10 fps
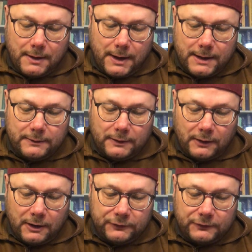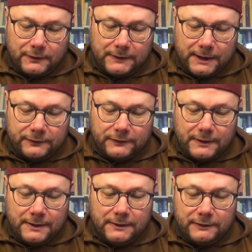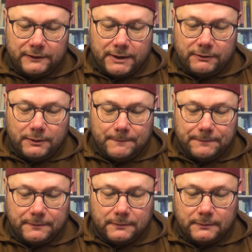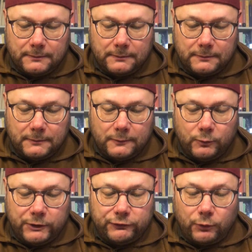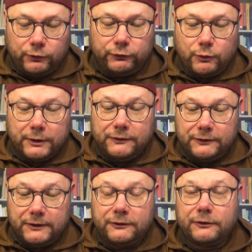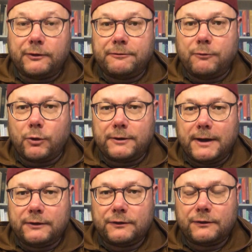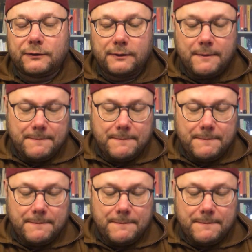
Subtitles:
And the last text in this level, which also consists of four texts,